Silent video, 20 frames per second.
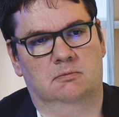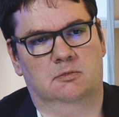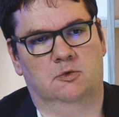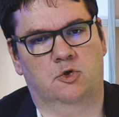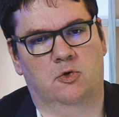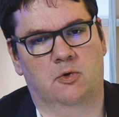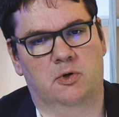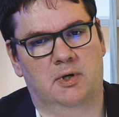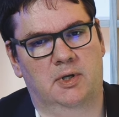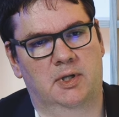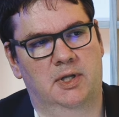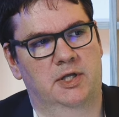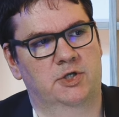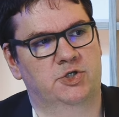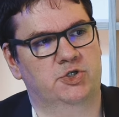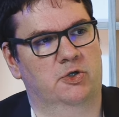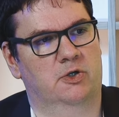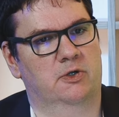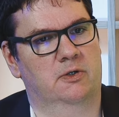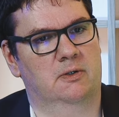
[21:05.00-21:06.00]

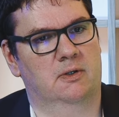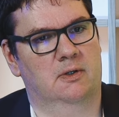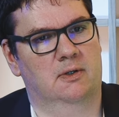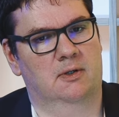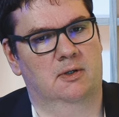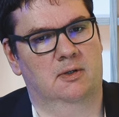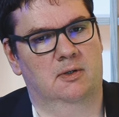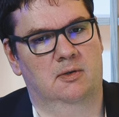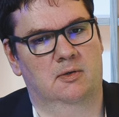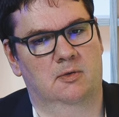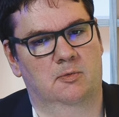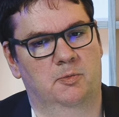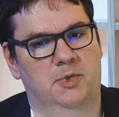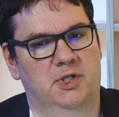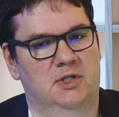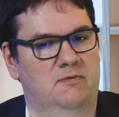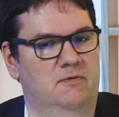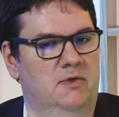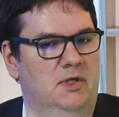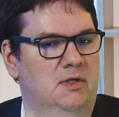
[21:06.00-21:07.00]
correlation
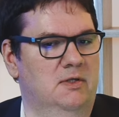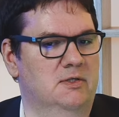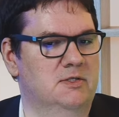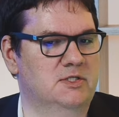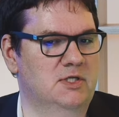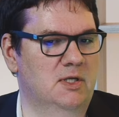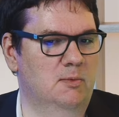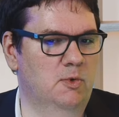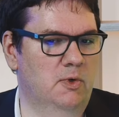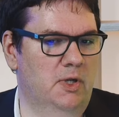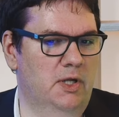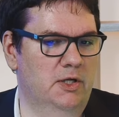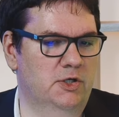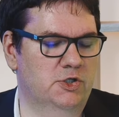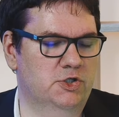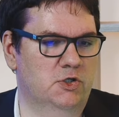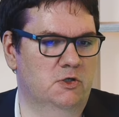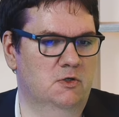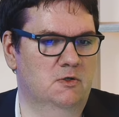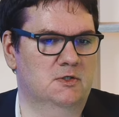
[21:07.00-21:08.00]
between
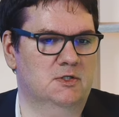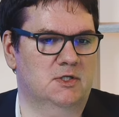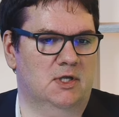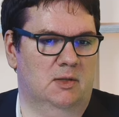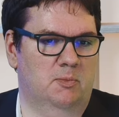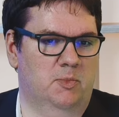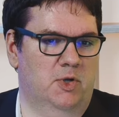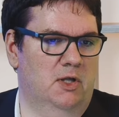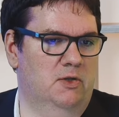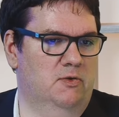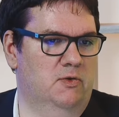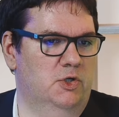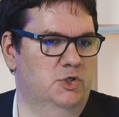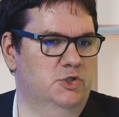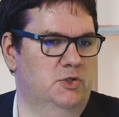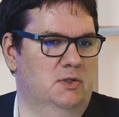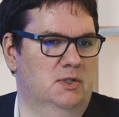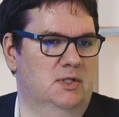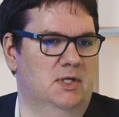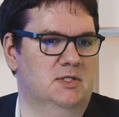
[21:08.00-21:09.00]
simulations and
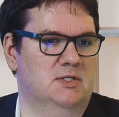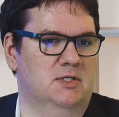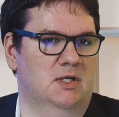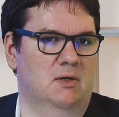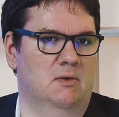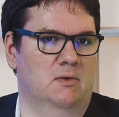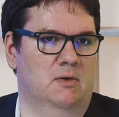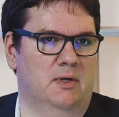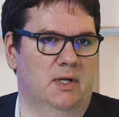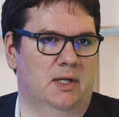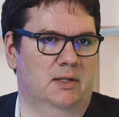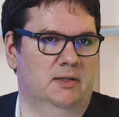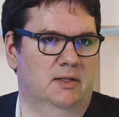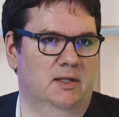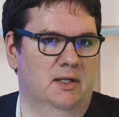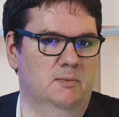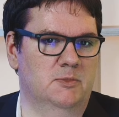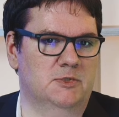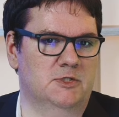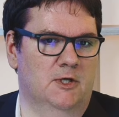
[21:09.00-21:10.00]
penetration testing or red
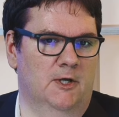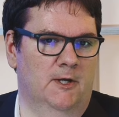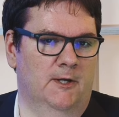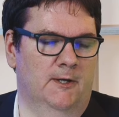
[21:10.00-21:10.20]
teams.